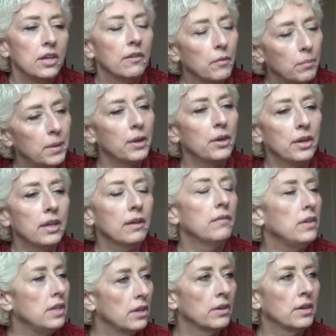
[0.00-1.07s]
You have a period
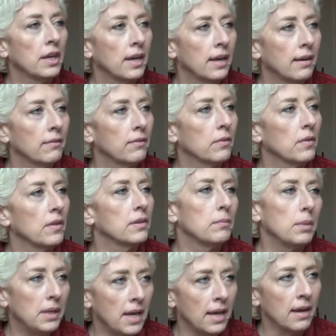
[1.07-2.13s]
of a year and a half
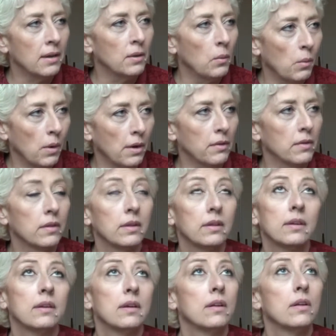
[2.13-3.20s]
that began with
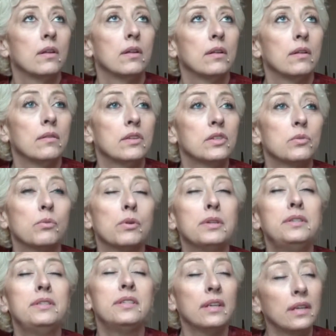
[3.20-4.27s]
this
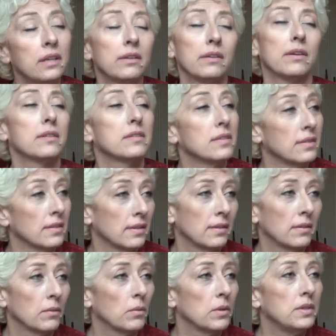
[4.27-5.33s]
ridiculous
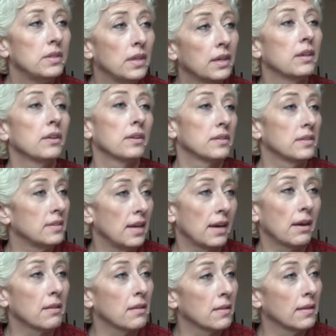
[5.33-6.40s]

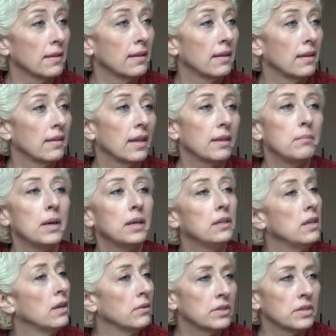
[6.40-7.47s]
death that
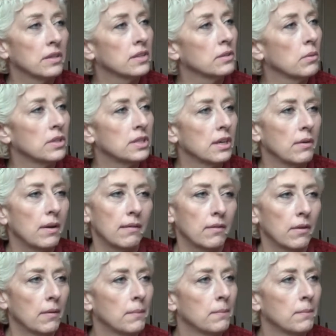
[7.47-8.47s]
made no sense whatsoever.